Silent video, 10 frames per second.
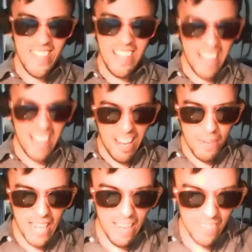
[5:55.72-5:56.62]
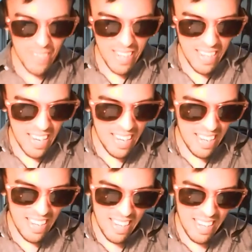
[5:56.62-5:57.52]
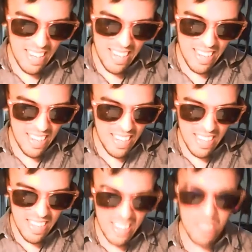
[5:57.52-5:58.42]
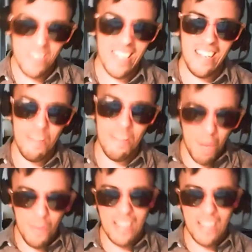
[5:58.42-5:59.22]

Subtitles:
yeah, whatever. And then towards the end of the movie,